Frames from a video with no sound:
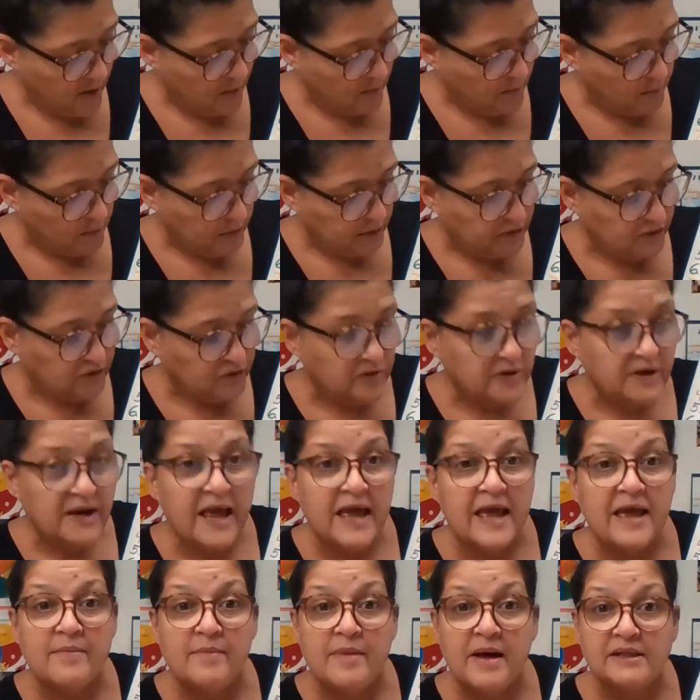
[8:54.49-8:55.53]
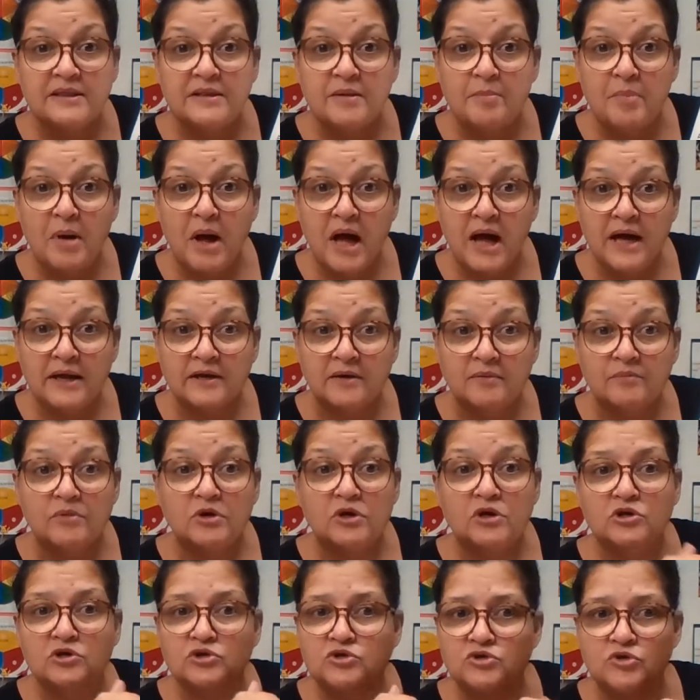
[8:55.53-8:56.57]
Put your name at the bottom
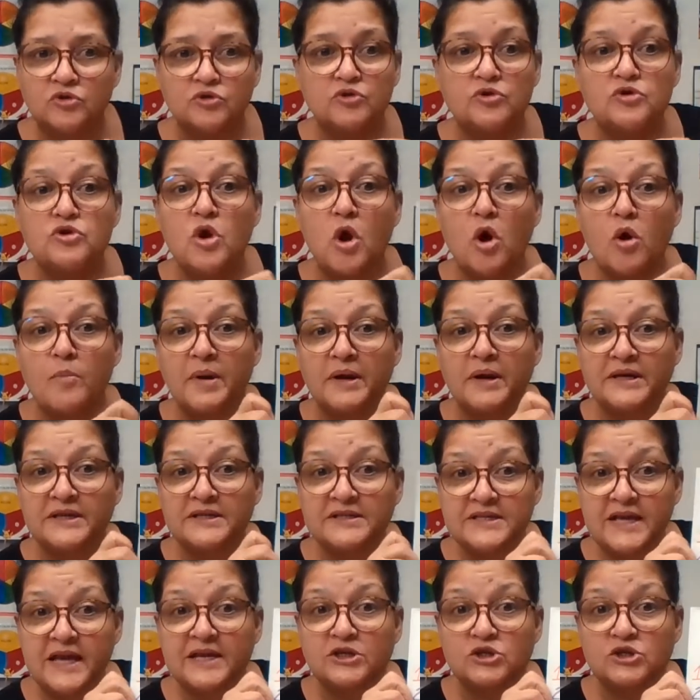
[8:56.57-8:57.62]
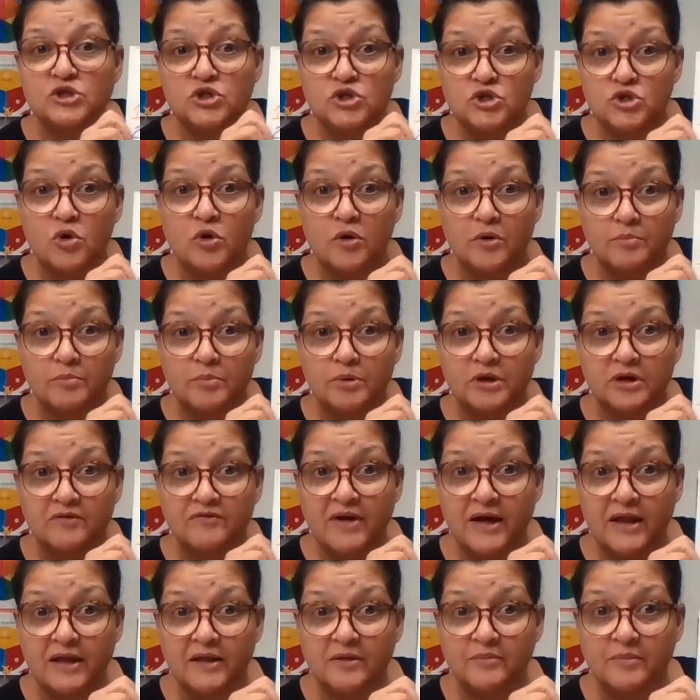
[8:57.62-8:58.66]
so nobody takes your book of
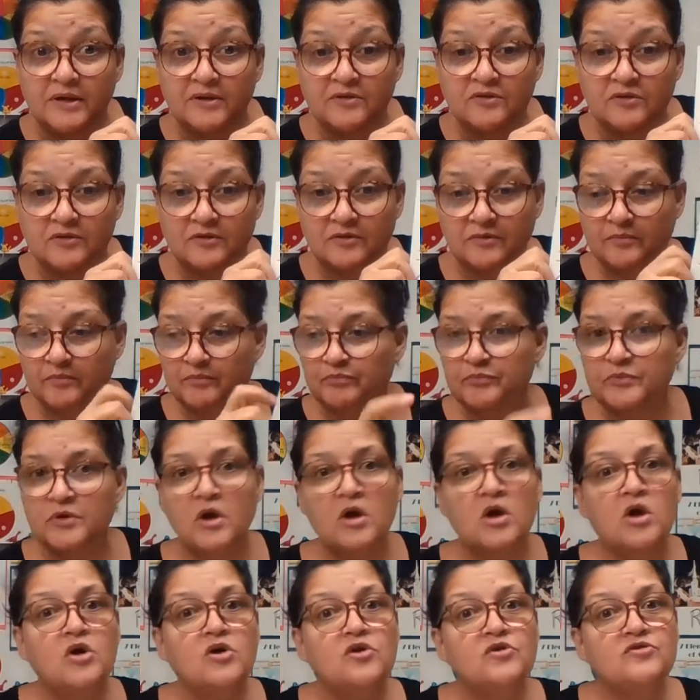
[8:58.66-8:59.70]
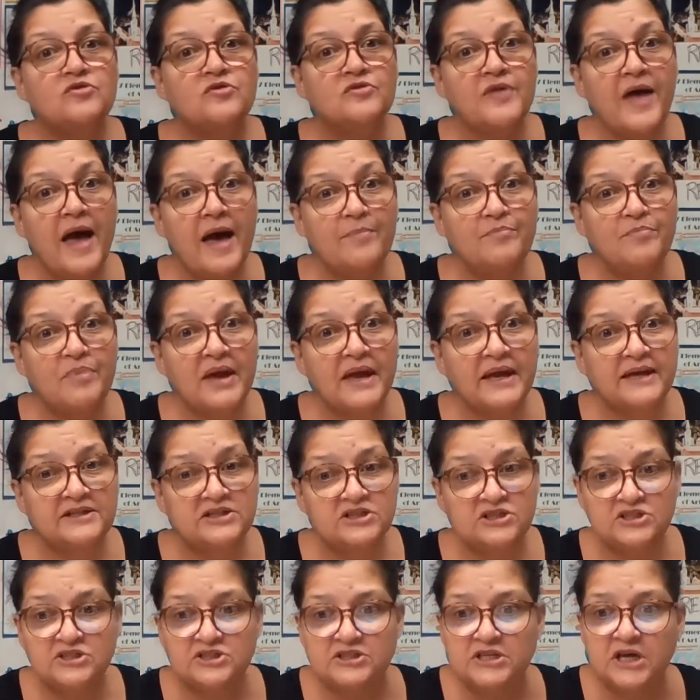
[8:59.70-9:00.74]
elements. So that page
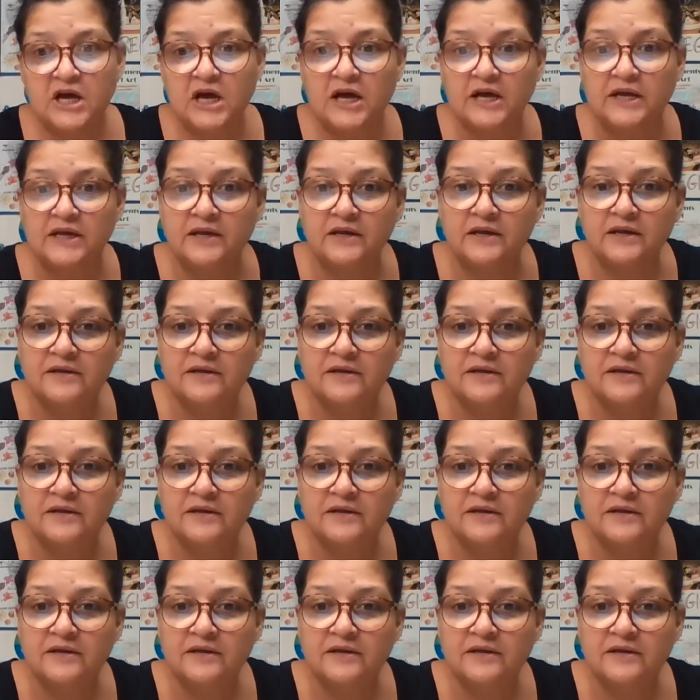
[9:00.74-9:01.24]
is done.